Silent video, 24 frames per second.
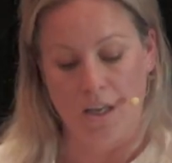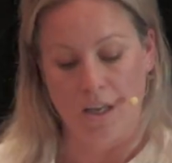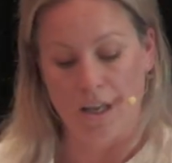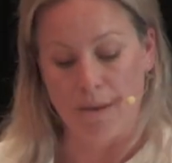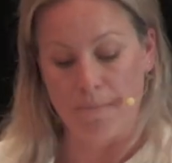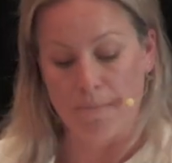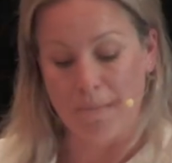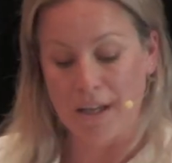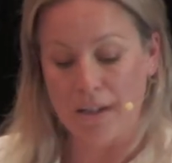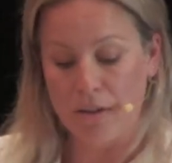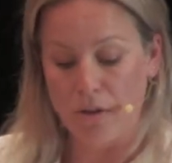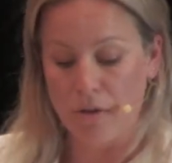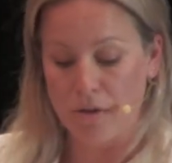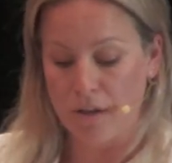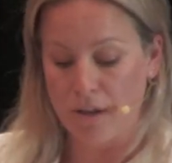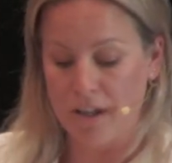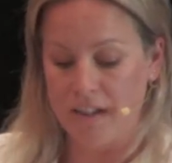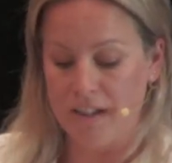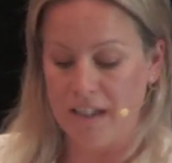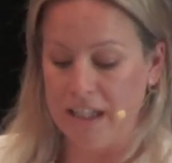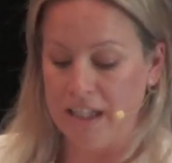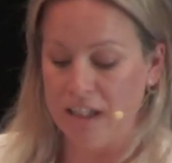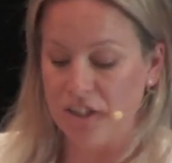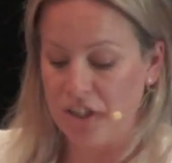In Matthew
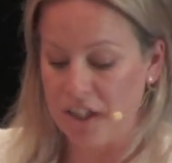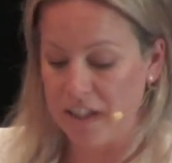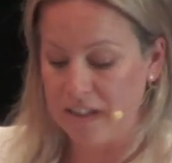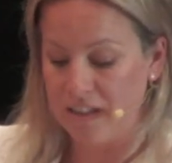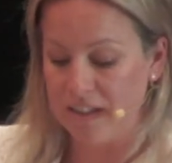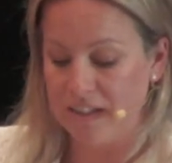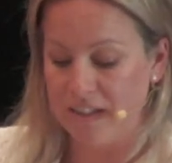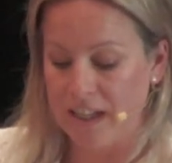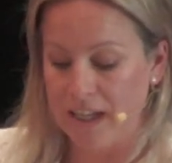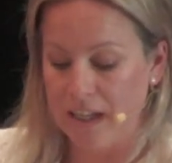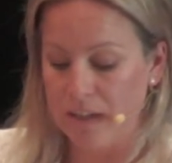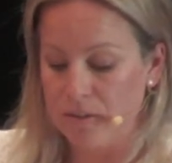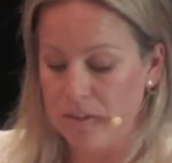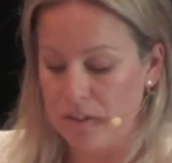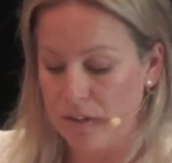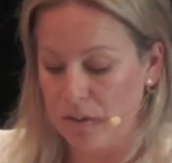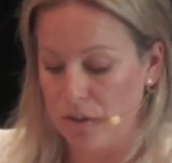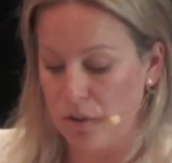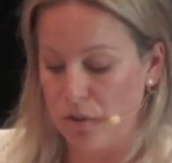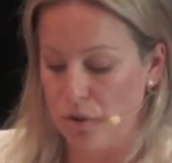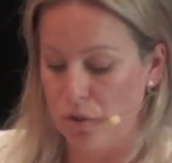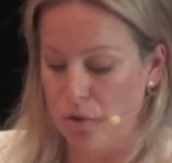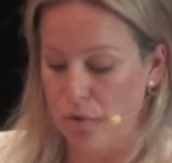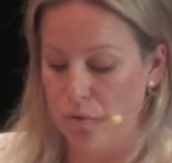13, Jesus tells us
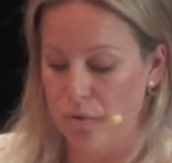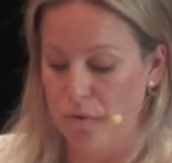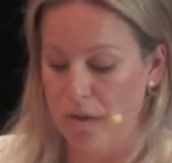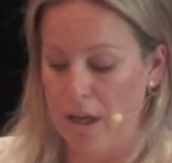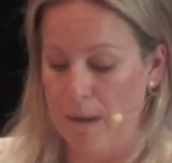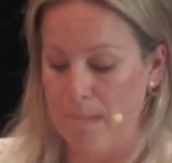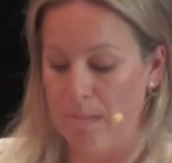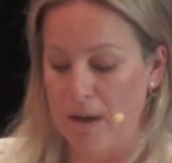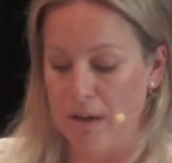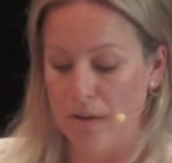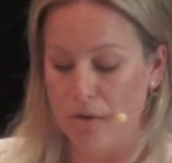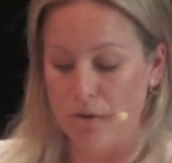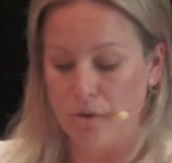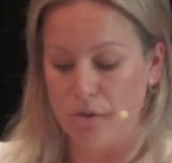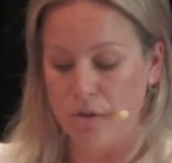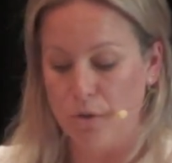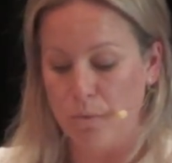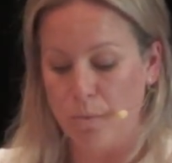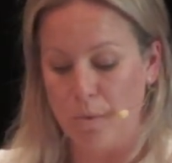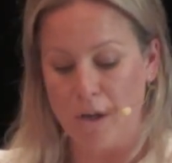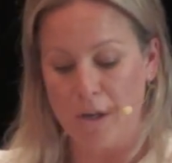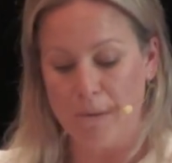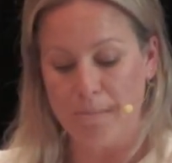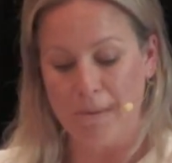a story about
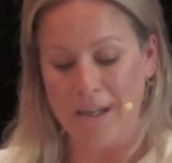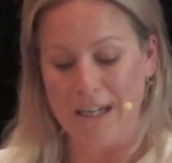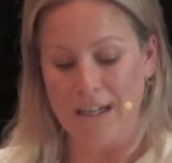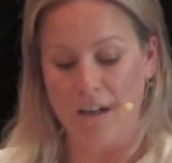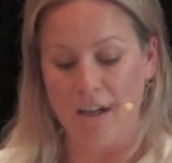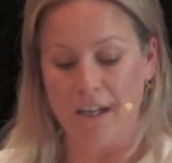God's word being